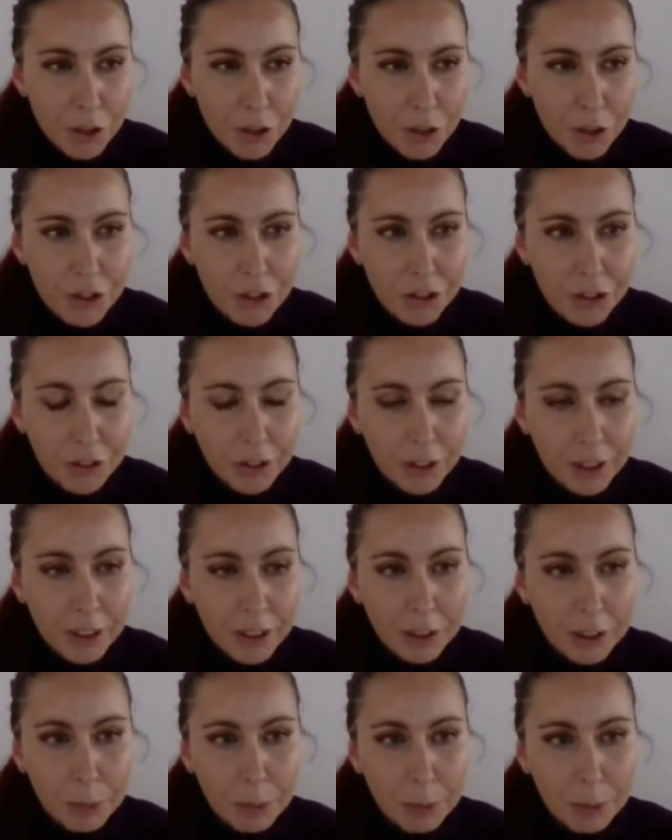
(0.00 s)
In general,
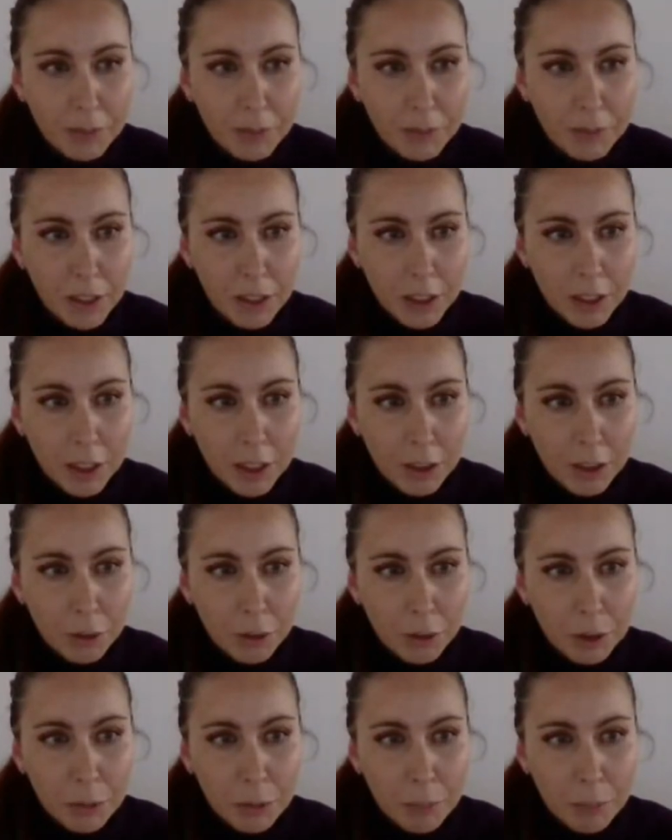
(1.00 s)
it is believed that in
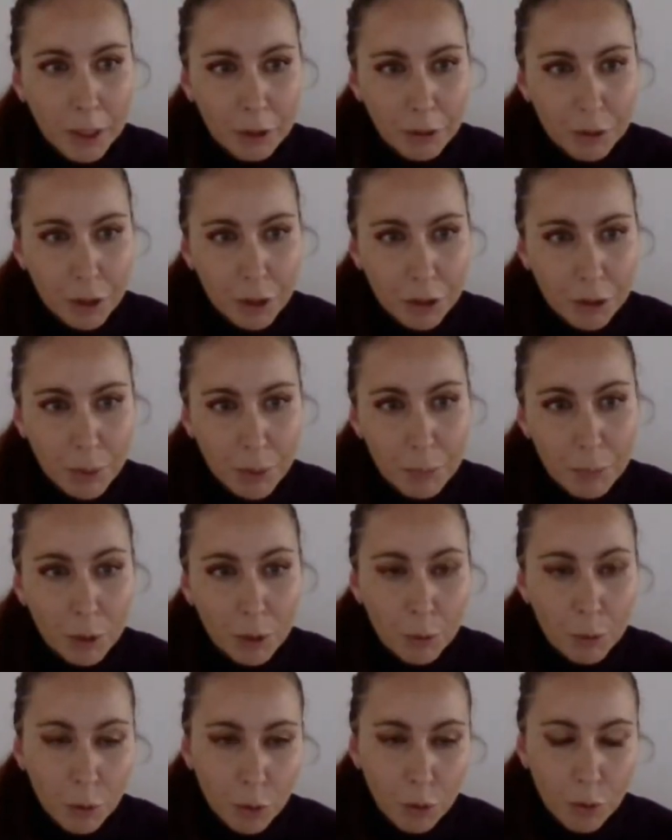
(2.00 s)
economic migration,
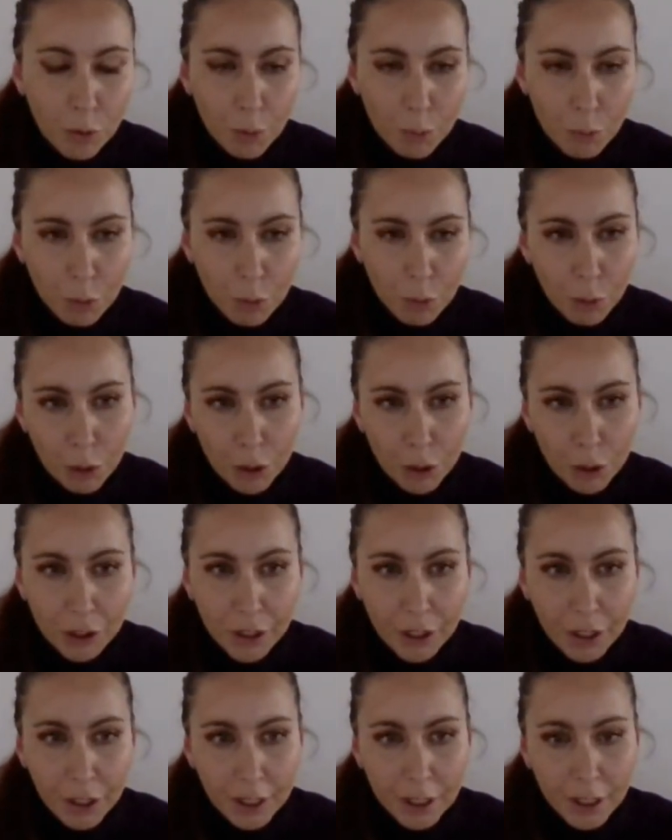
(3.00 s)
people move from
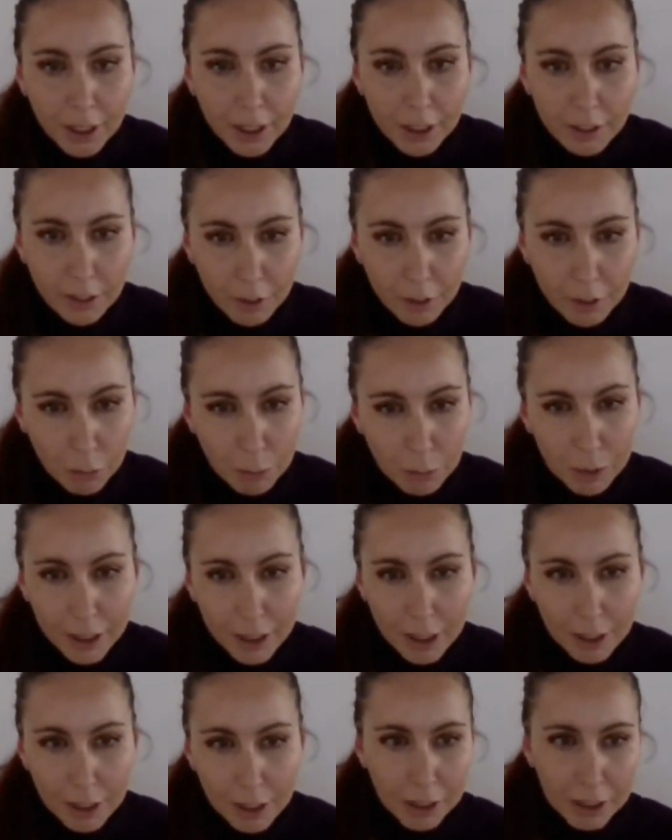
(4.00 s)
poorer
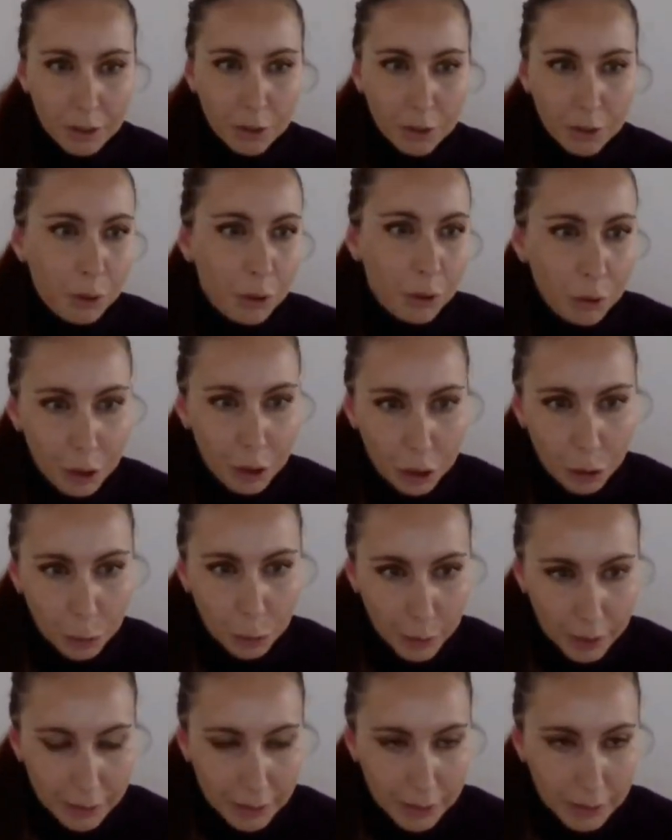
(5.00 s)
developing areas to the
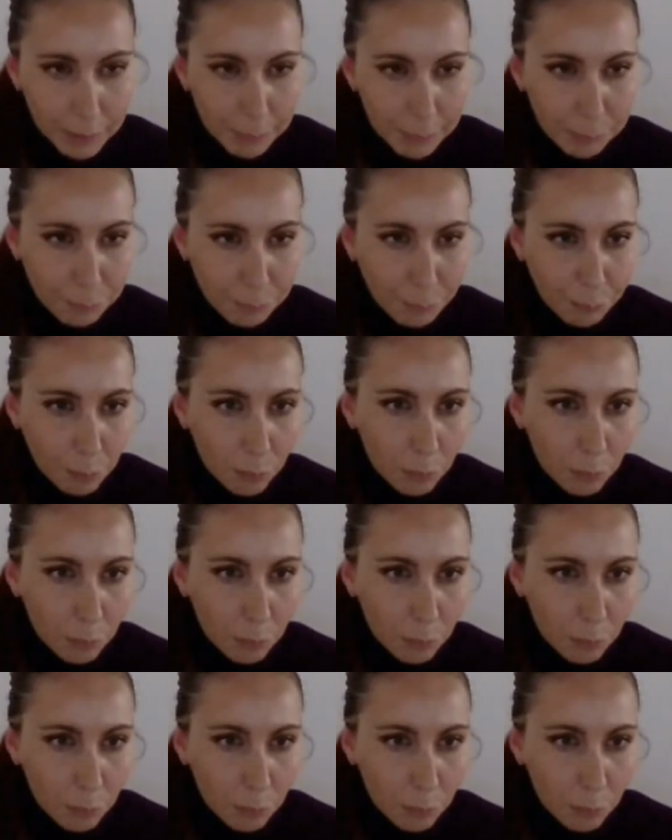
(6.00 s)
richer ones.